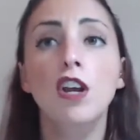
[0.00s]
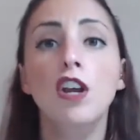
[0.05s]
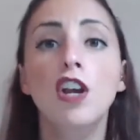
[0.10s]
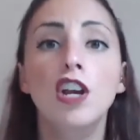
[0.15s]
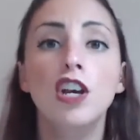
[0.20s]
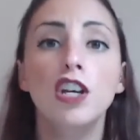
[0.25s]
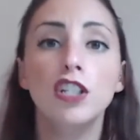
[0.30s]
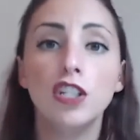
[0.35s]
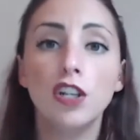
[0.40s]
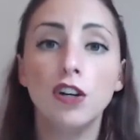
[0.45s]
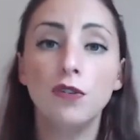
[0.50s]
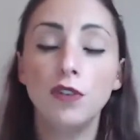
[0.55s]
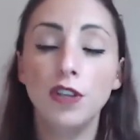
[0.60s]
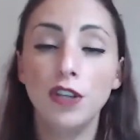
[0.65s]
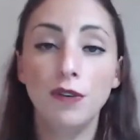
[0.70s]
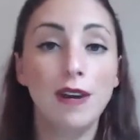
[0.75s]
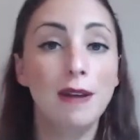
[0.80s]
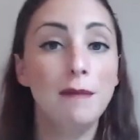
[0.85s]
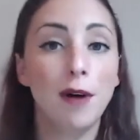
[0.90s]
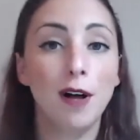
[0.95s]
So
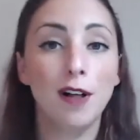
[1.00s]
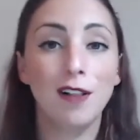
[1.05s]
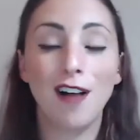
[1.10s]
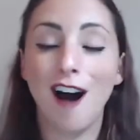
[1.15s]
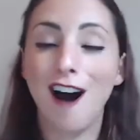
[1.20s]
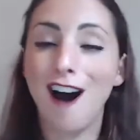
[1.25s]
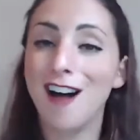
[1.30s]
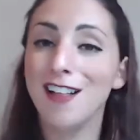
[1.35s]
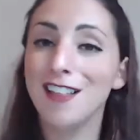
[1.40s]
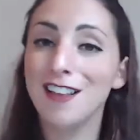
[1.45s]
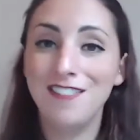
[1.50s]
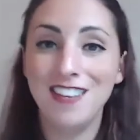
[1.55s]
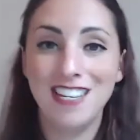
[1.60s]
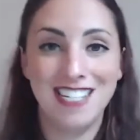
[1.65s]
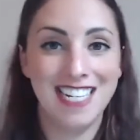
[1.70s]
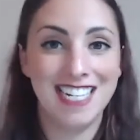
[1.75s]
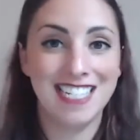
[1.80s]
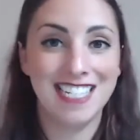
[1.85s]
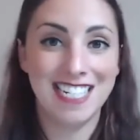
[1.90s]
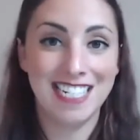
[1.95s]
you can pull all of these
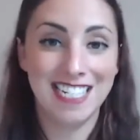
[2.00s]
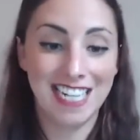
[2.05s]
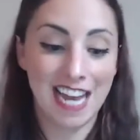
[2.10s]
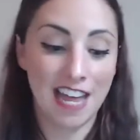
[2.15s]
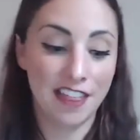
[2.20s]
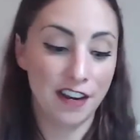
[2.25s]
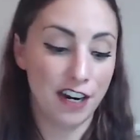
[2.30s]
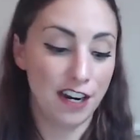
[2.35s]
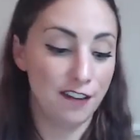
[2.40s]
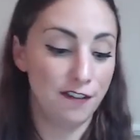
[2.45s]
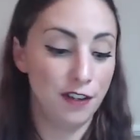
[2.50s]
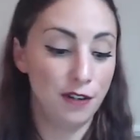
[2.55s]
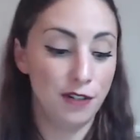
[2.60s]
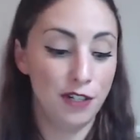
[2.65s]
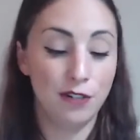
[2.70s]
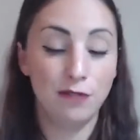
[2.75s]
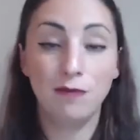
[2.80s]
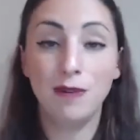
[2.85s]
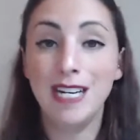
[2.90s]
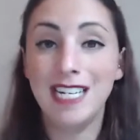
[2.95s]
things in together. If you
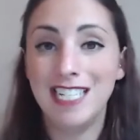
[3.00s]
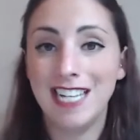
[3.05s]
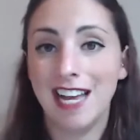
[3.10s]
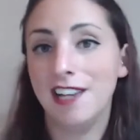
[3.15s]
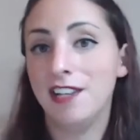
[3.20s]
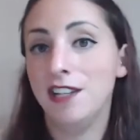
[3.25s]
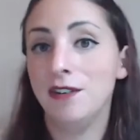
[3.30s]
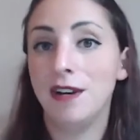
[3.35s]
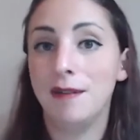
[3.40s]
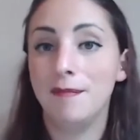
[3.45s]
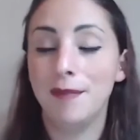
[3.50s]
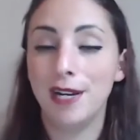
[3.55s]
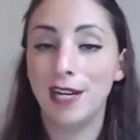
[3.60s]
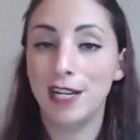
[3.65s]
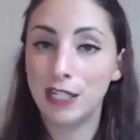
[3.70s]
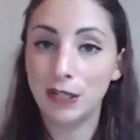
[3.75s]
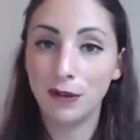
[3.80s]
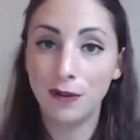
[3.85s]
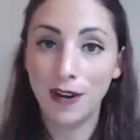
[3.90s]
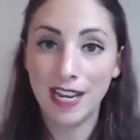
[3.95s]
do retail, you can put a
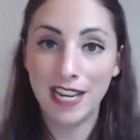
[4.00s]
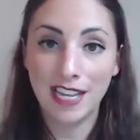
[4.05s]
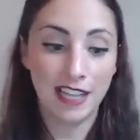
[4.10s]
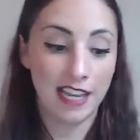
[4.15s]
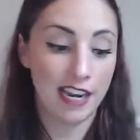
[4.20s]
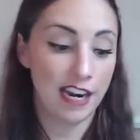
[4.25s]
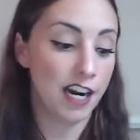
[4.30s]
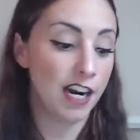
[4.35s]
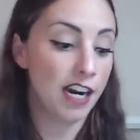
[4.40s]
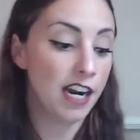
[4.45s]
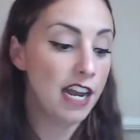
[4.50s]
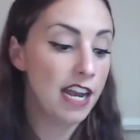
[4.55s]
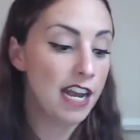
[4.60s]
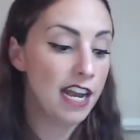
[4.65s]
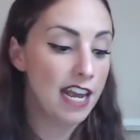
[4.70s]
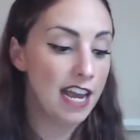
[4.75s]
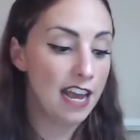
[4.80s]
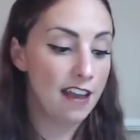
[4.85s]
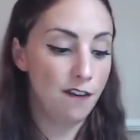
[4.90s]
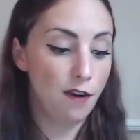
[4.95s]
toy in there.
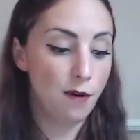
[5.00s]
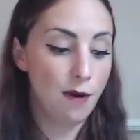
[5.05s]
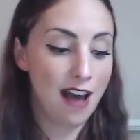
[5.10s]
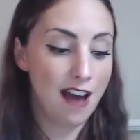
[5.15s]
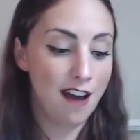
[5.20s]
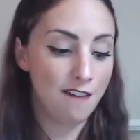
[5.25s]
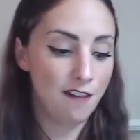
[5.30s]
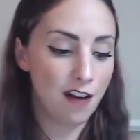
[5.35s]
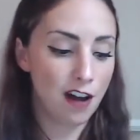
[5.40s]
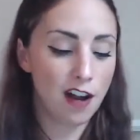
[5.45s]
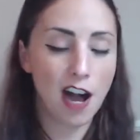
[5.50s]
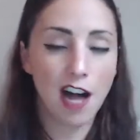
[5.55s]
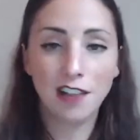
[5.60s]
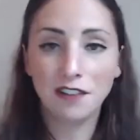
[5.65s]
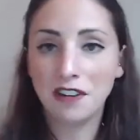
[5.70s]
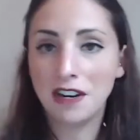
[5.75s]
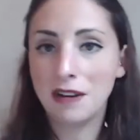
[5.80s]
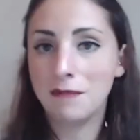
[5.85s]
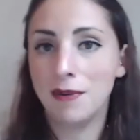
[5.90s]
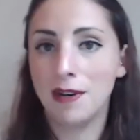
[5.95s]
If you have a
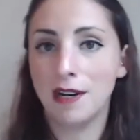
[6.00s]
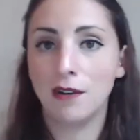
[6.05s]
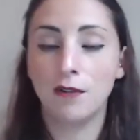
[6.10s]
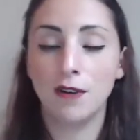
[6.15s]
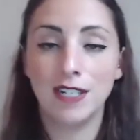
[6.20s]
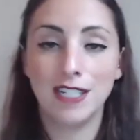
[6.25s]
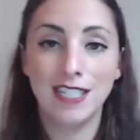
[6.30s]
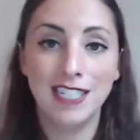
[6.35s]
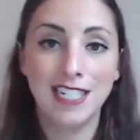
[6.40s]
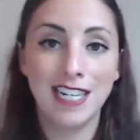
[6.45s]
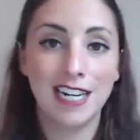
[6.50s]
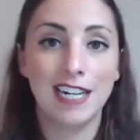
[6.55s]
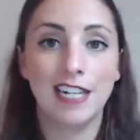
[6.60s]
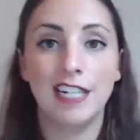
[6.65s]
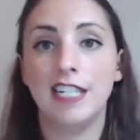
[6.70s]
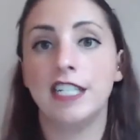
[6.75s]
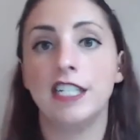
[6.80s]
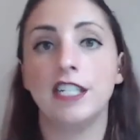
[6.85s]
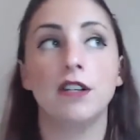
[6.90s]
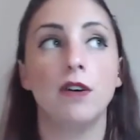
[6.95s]
coloring book or
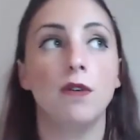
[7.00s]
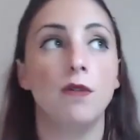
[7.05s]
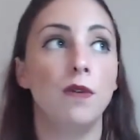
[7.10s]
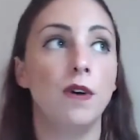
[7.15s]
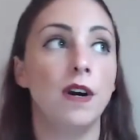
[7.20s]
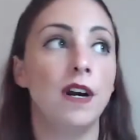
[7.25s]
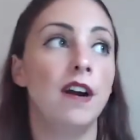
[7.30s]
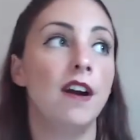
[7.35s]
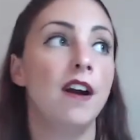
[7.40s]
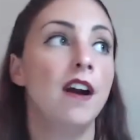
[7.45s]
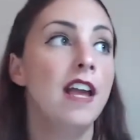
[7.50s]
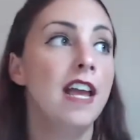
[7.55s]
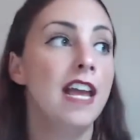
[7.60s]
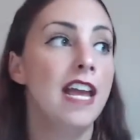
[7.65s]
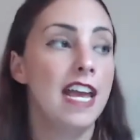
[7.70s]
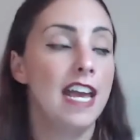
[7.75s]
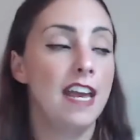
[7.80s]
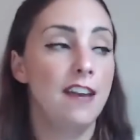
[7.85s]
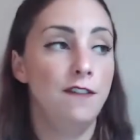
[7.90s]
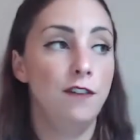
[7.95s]
stickers, or
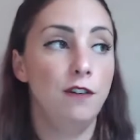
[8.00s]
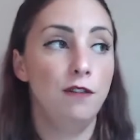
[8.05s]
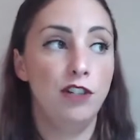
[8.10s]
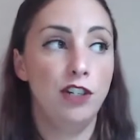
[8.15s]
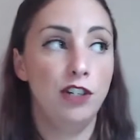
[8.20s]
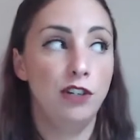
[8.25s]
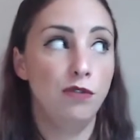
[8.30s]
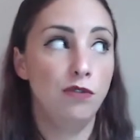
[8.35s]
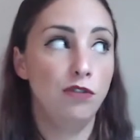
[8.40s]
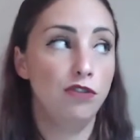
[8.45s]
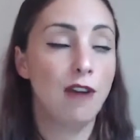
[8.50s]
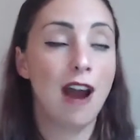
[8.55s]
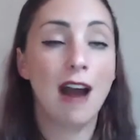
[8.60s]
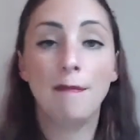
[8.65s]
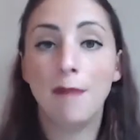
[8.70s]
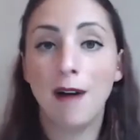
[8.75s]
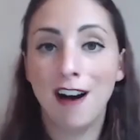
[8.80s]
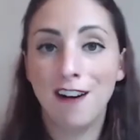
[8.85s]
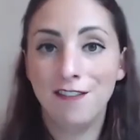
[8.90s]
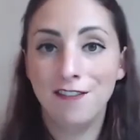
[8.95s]
if you do
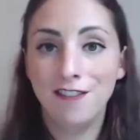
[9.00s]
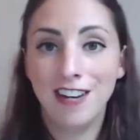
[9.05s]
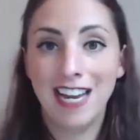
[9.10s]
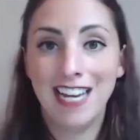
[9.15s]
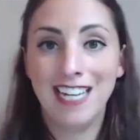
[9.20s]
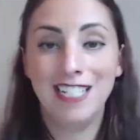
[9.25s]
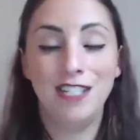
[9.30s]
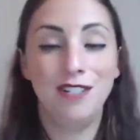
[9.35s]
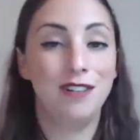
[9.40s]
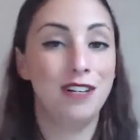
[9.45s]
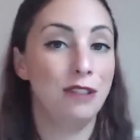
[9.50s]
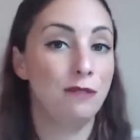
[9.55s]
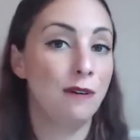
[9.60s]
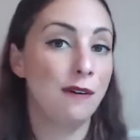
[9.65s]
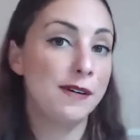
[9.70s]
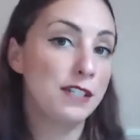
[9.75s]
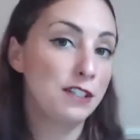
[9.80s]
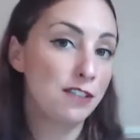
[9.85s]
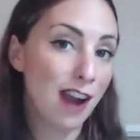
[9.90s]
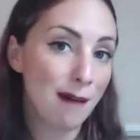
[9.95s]
drop-off nights, you could throw
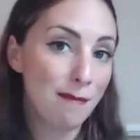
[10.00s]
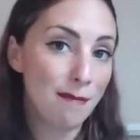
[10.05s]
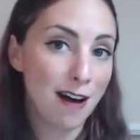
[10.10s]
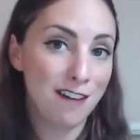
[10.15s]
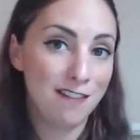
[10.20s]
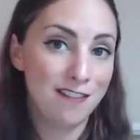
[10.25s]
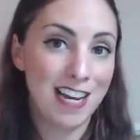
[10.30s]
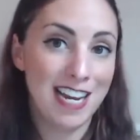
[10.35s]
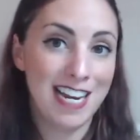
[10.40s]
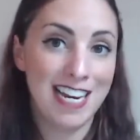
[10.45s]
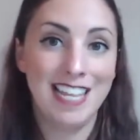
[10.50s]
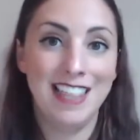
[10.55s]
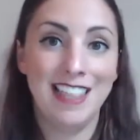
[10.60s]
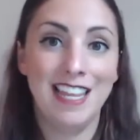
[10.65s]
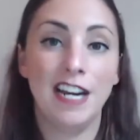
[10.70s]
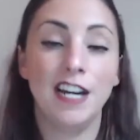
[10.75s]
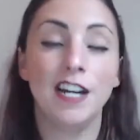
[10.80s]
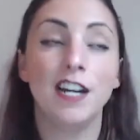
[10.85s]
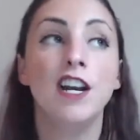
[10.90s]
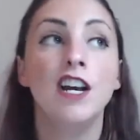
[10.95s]
a drop-off night in
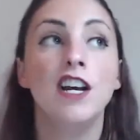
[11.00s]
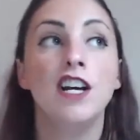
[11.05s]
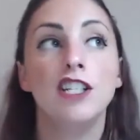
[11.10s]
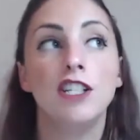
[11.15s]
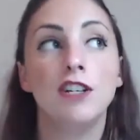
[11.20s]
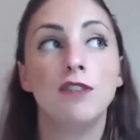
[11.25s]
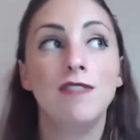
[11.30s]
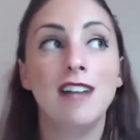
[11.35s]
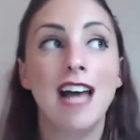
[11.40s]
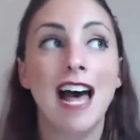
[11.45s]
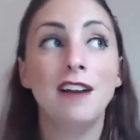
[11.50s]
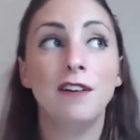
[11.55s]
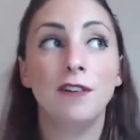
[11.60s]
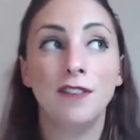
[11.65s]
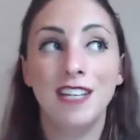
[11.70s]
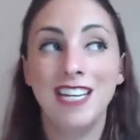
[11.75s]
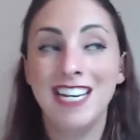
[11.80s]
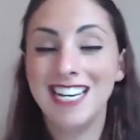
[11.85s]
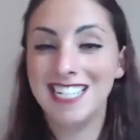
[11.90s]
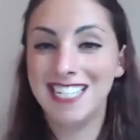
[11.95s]
there. So not
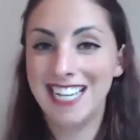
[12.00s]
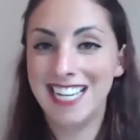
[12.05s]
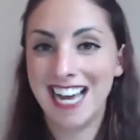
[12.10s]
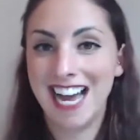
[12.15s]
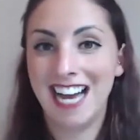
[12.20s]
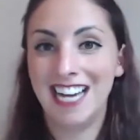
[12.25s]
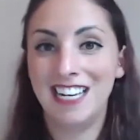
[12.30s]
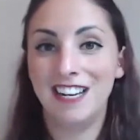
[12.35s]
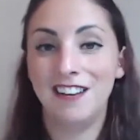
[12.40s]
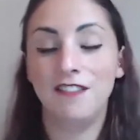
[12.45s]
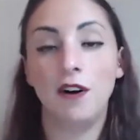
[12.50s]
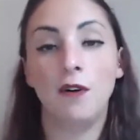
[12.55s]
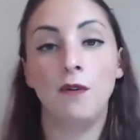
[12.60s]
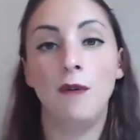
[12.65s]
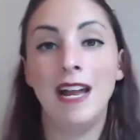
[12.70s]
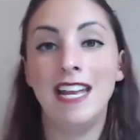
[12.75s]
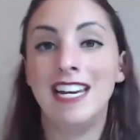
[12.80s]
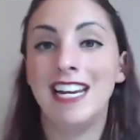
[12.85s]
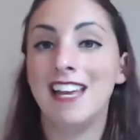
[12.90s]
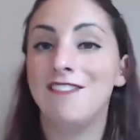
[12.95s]
only is it kind of a
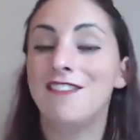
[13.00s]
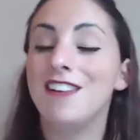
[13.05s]
way to give a